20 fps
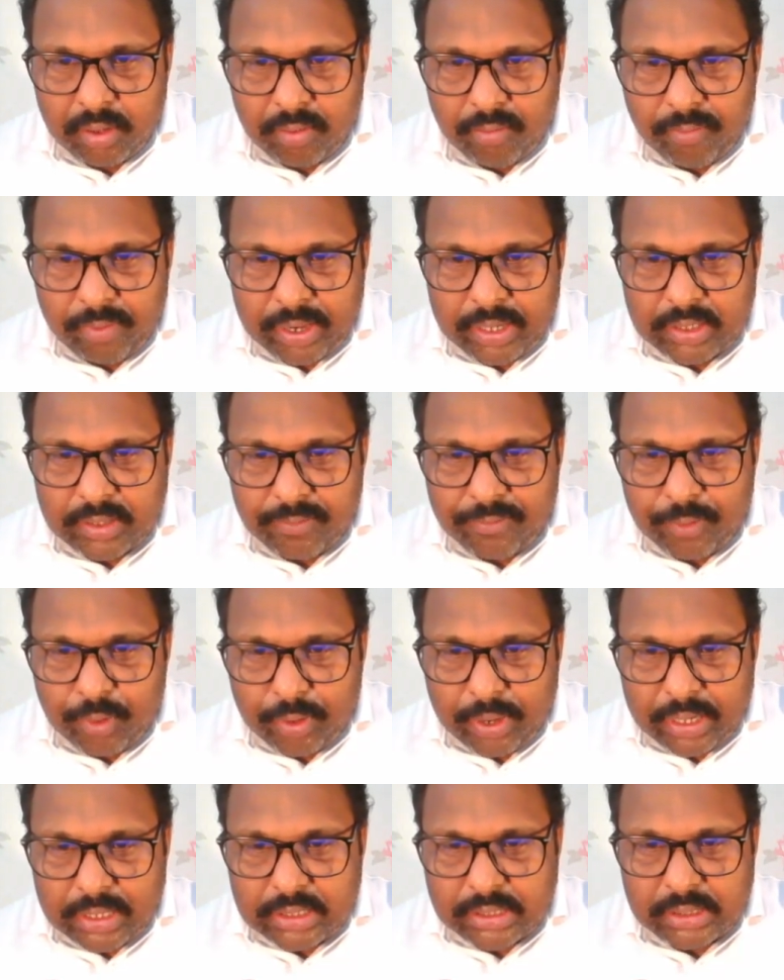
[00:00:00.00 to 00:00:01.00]
Whereas if you
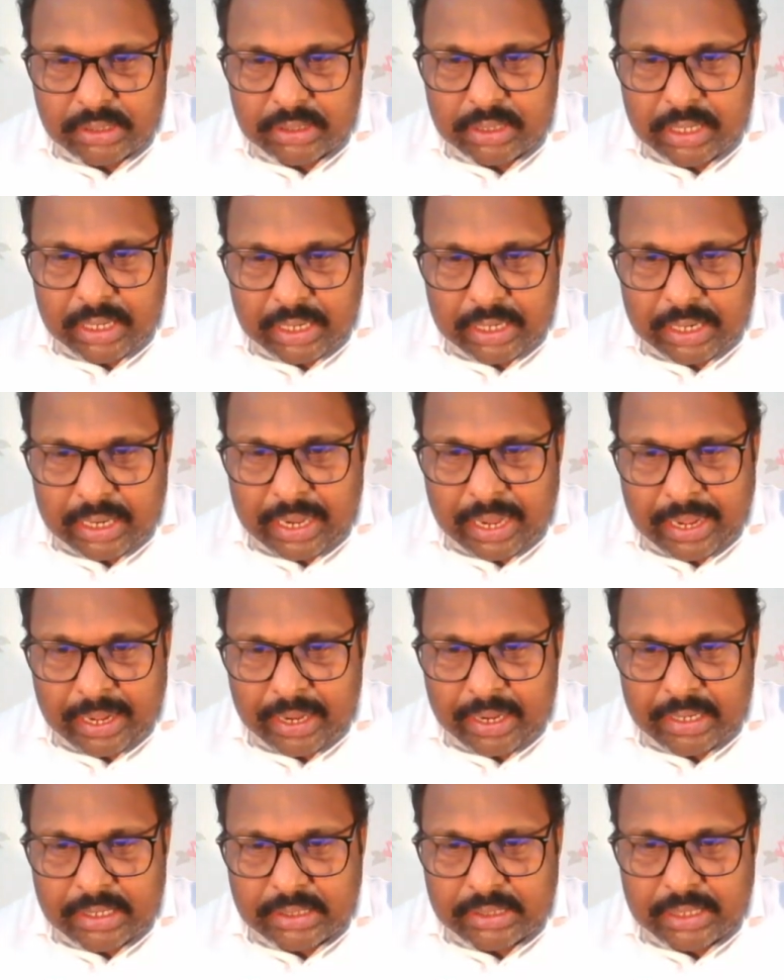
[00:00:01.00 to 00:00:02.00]
look at critical
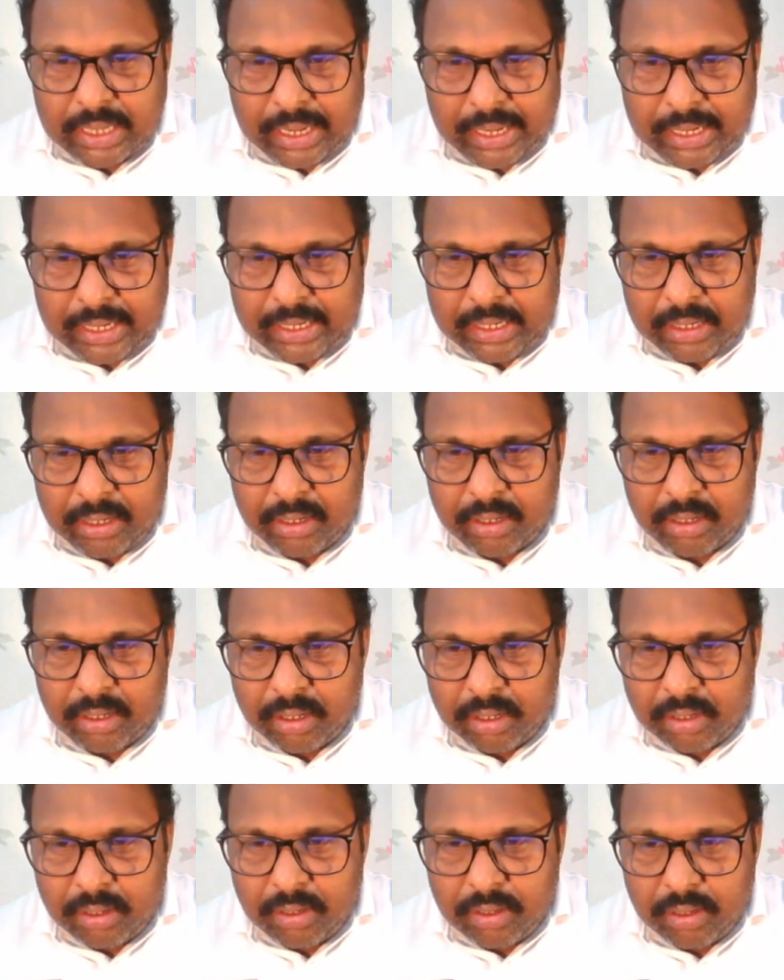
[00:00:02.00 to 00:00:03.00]
angle, it's sine
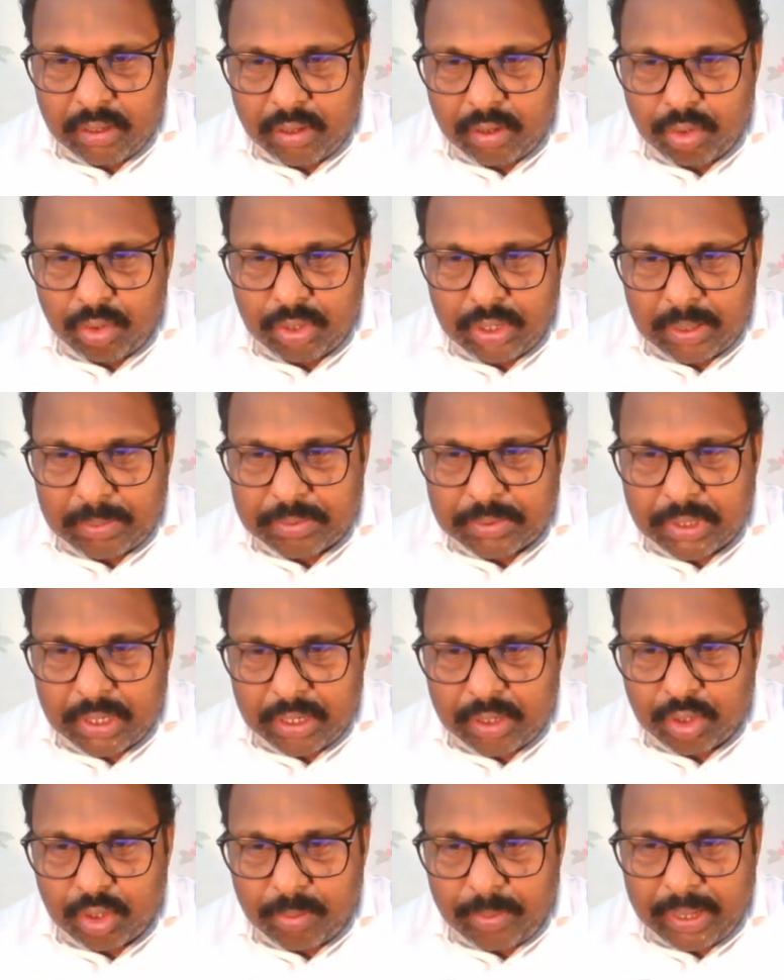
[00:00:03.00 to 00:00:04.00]
root
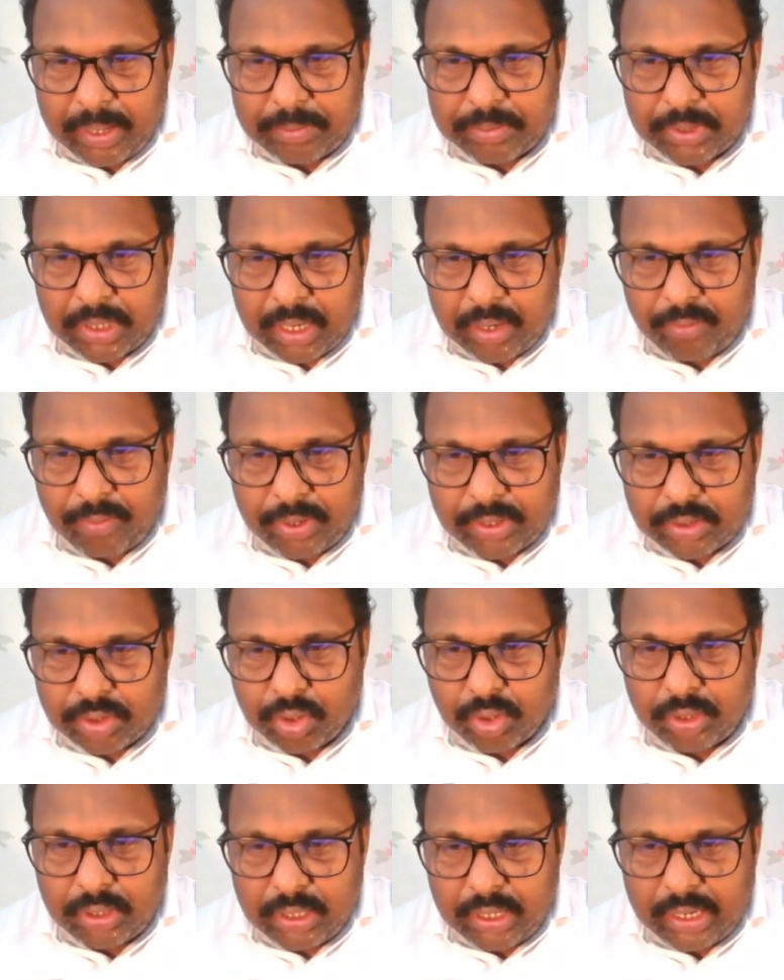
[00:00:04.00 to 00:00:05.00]
epsilon 2 by epsilon 1.
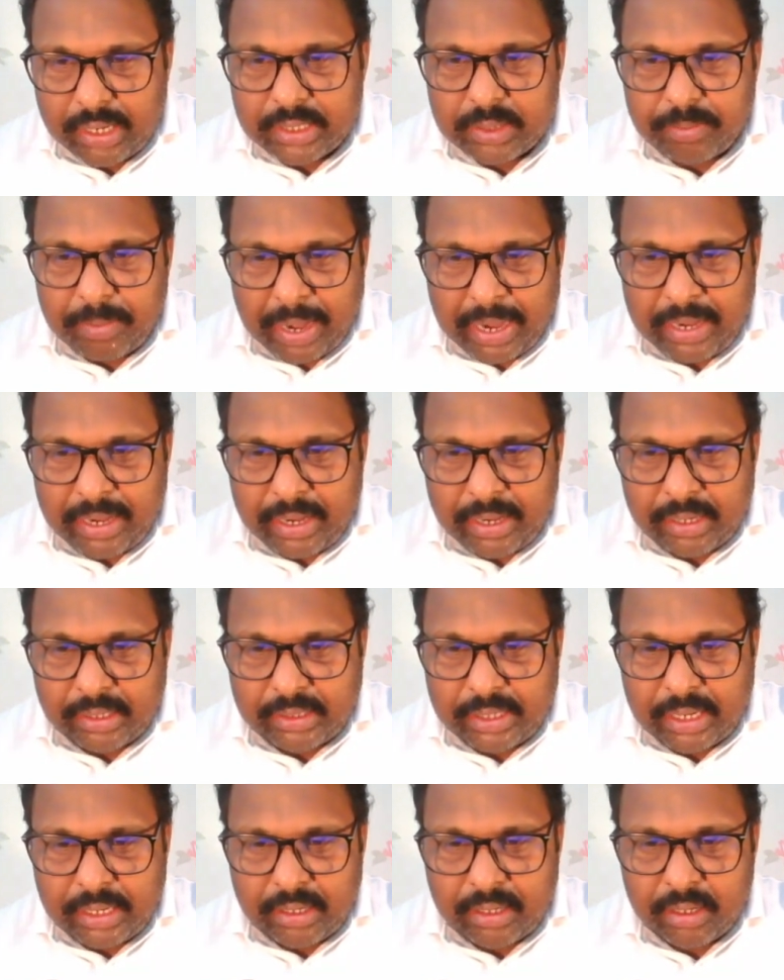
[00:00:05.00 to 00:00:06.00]
So here it's mandatory
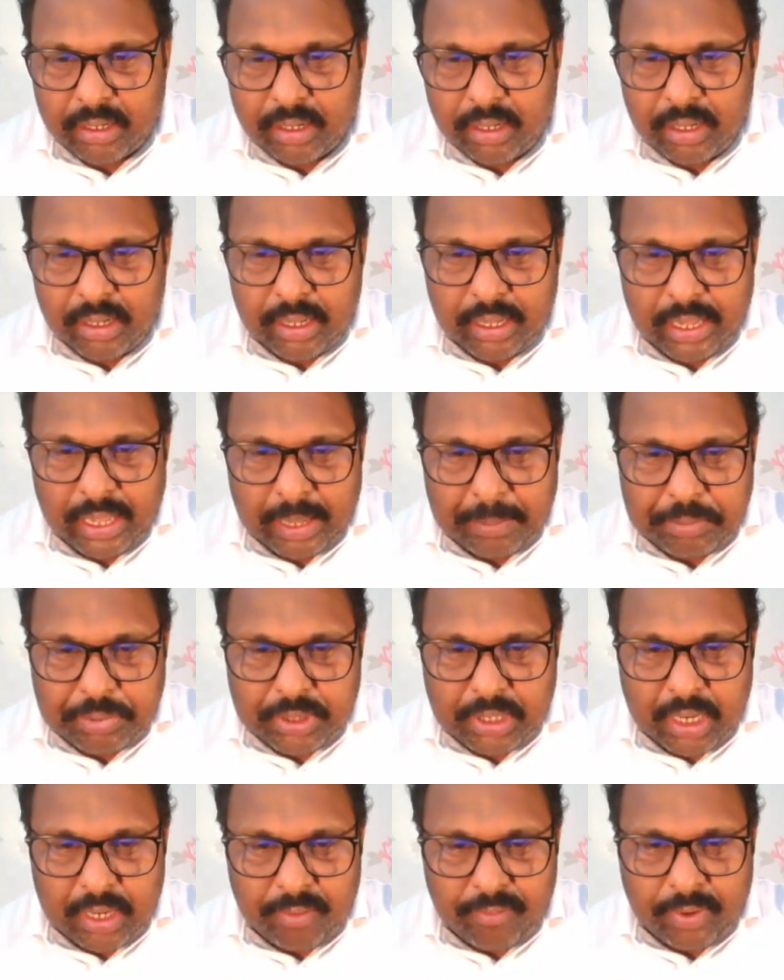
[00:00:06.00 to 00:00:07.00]
that
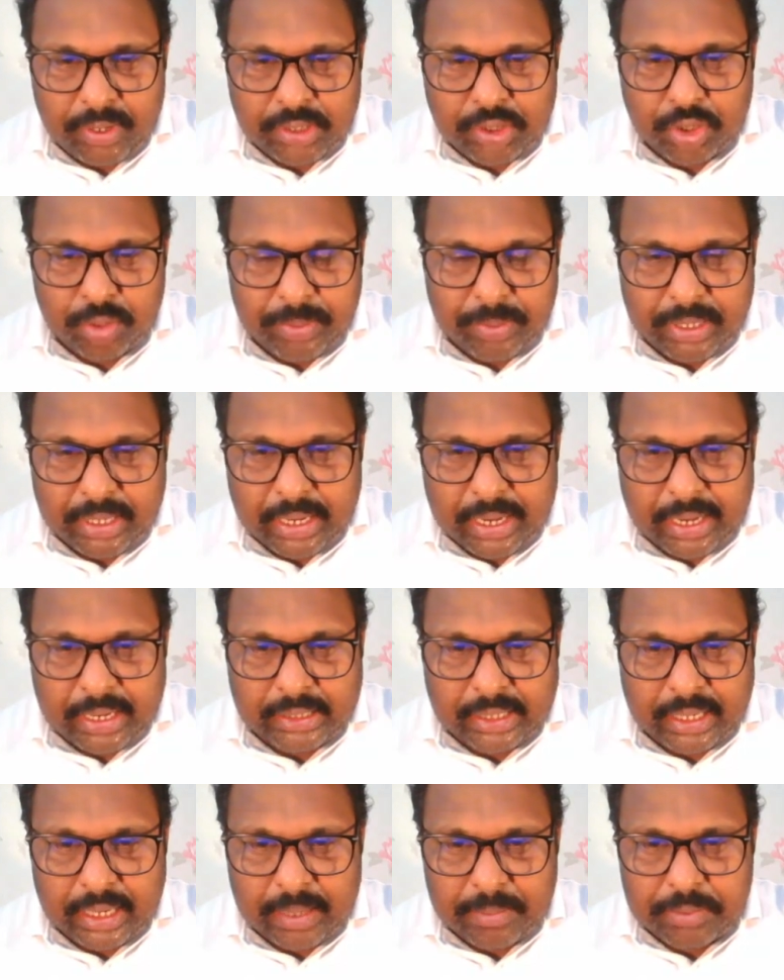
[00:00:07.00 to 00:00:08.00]
epsilon 1 should be greater
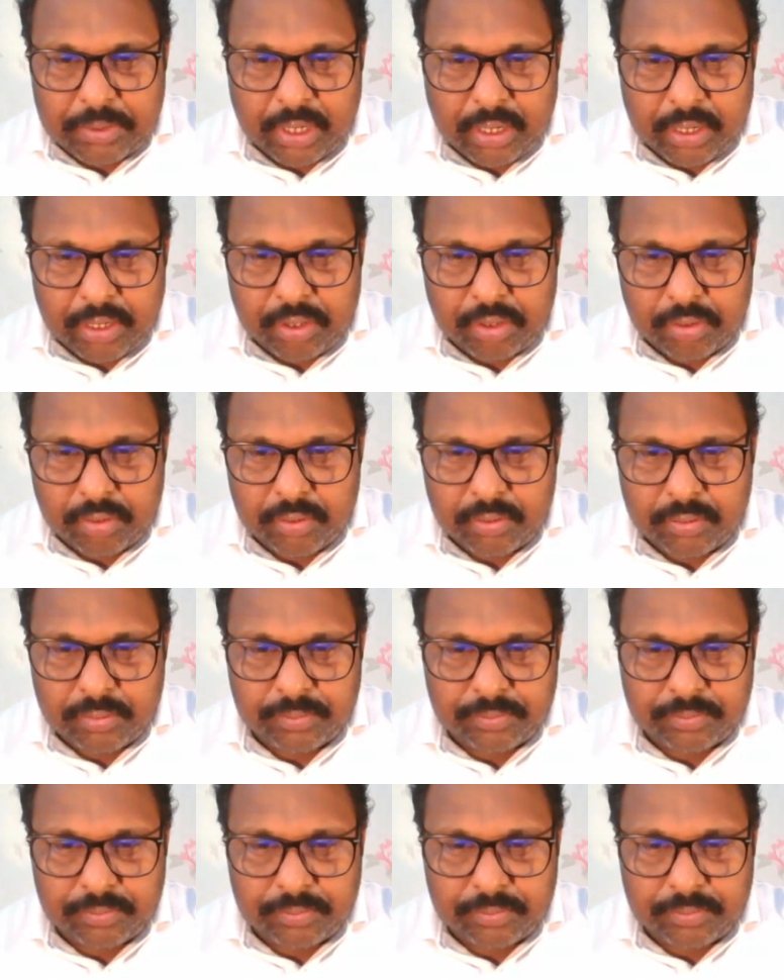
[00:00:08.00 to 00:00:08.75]
than epsilon 2.